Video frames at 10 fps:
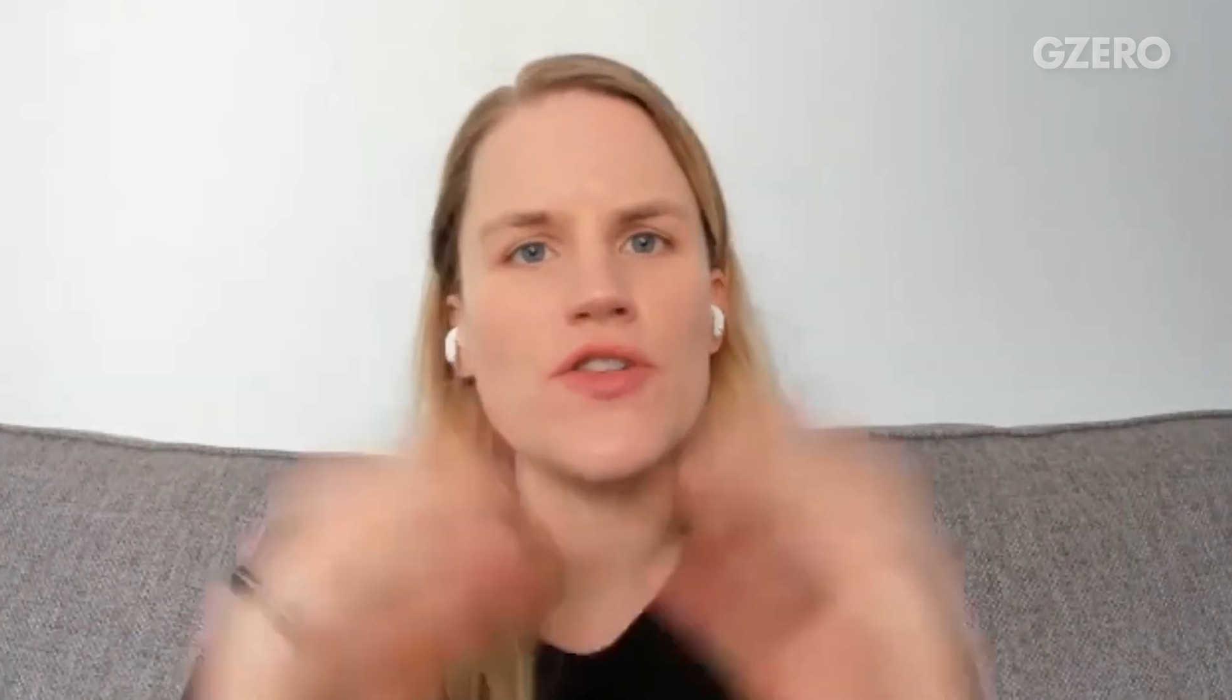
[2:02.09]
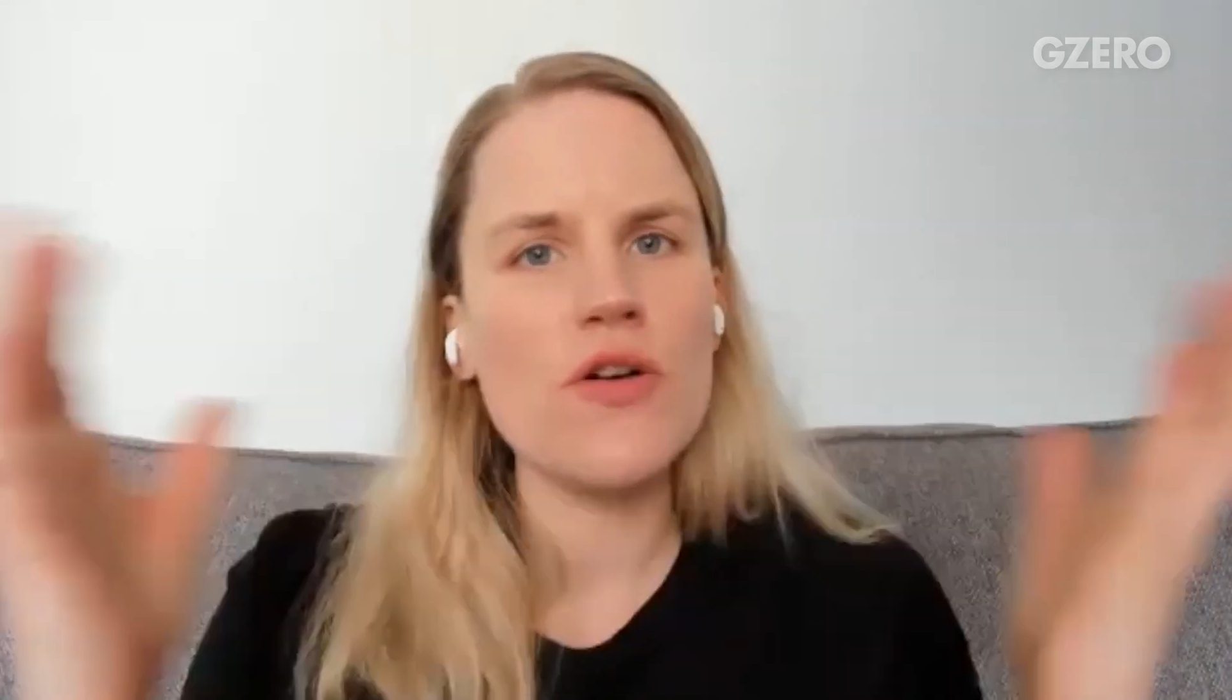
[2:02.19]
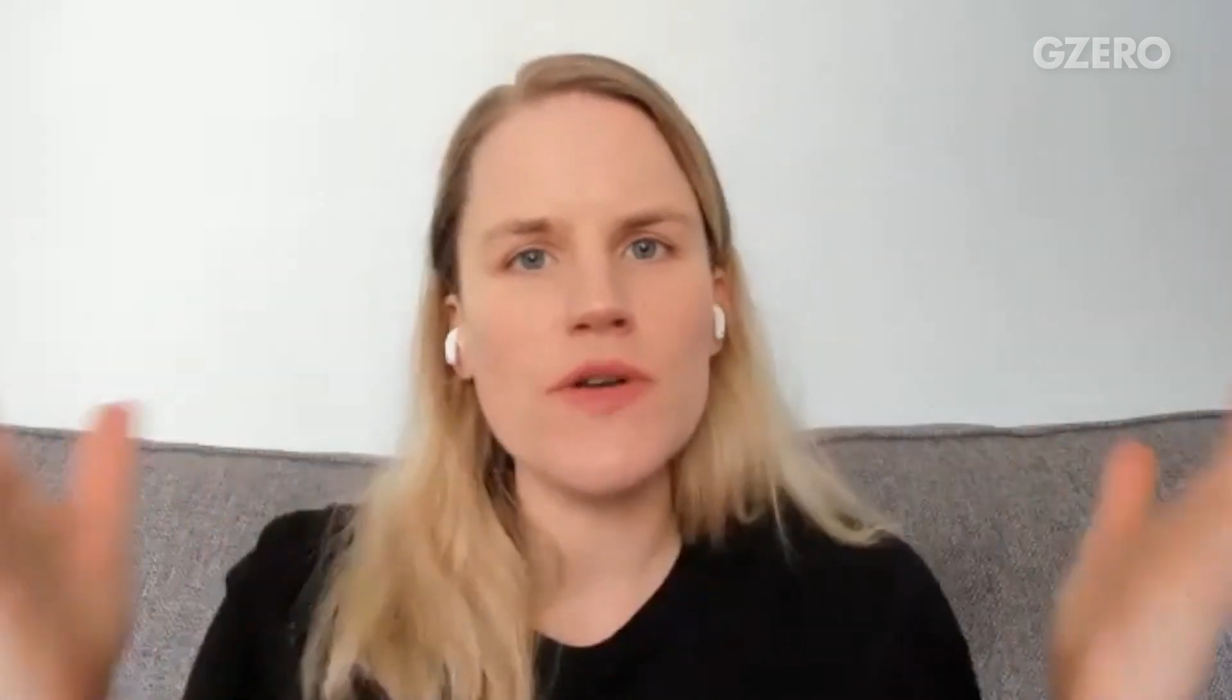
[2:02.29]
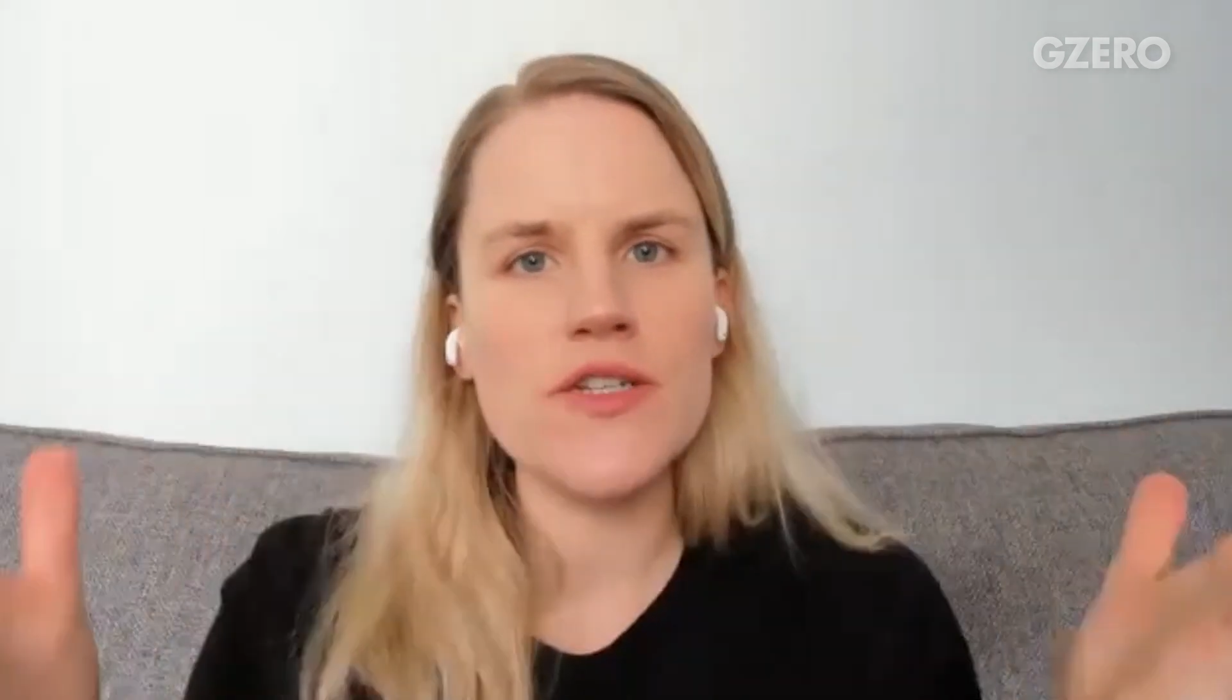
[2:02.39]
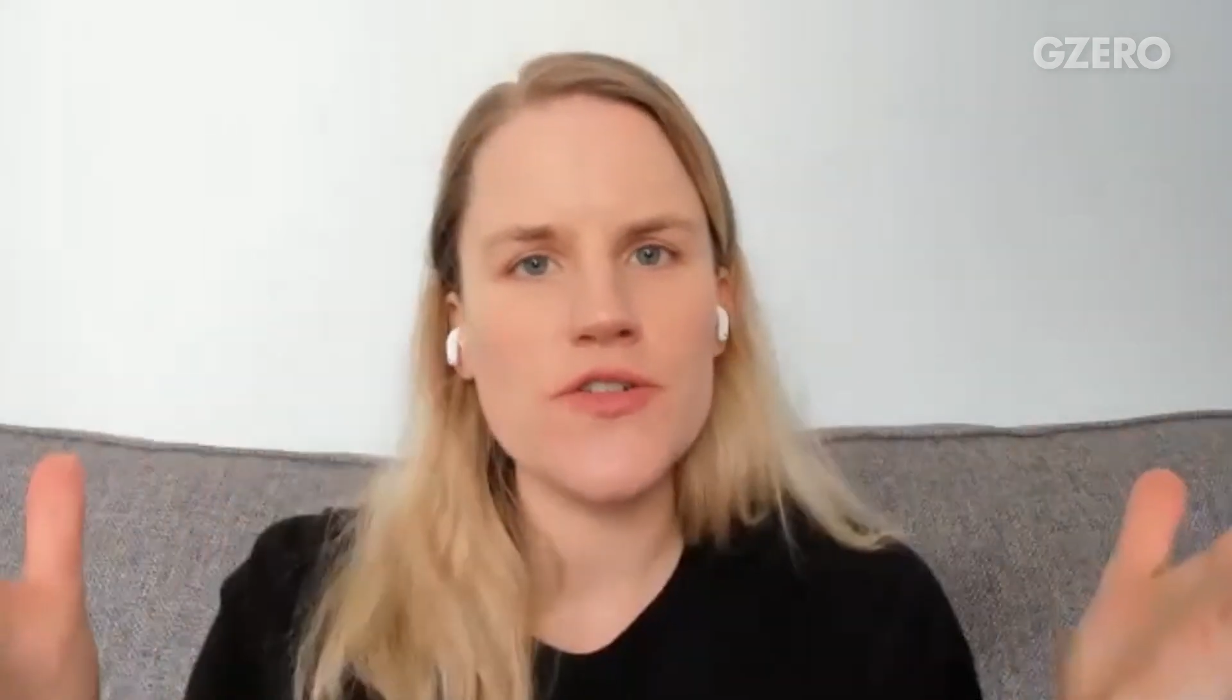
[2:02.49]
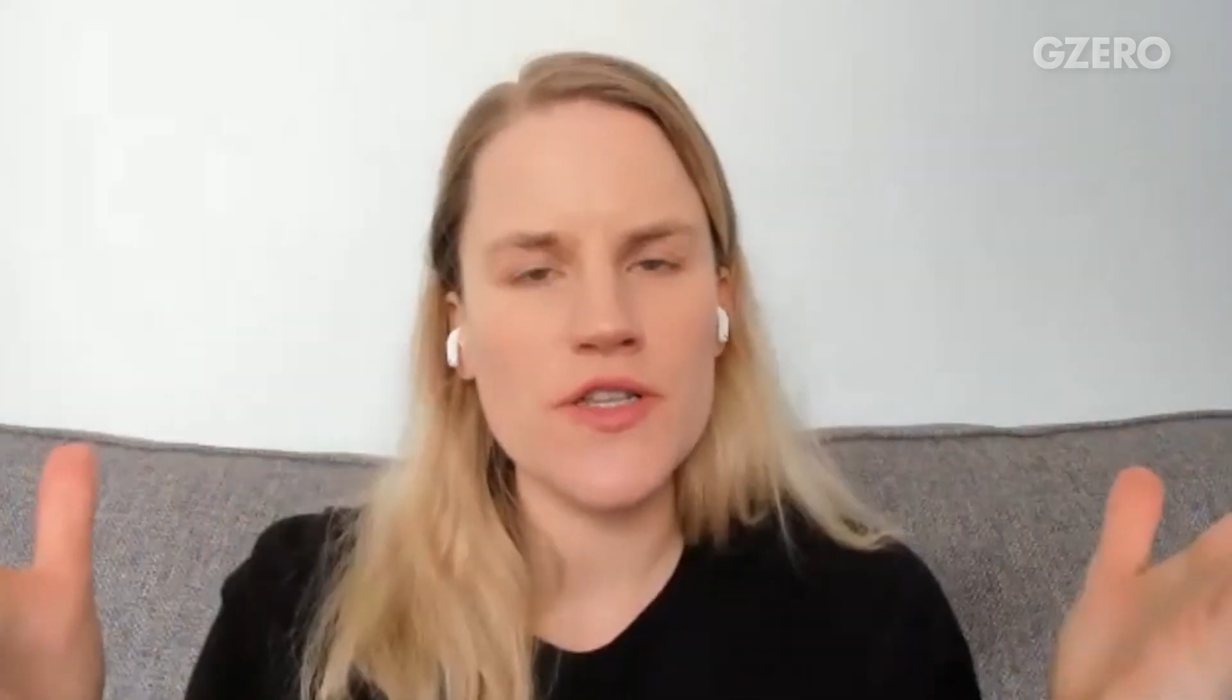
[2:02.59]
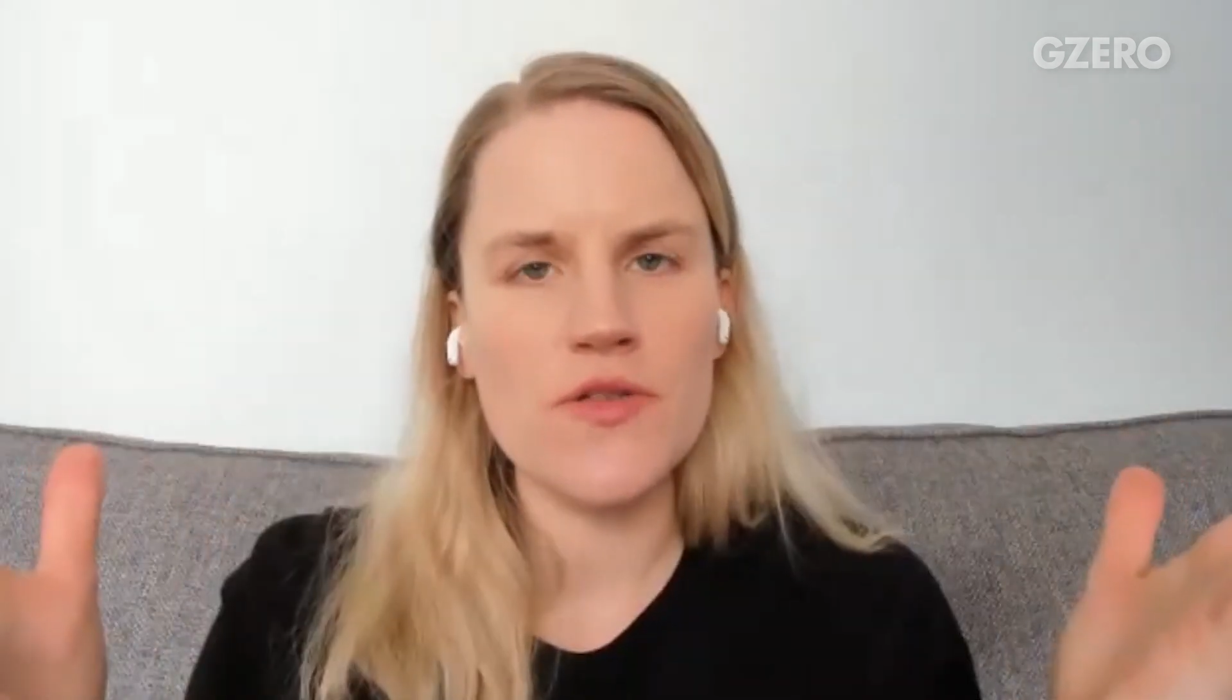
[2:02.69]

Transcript: no industry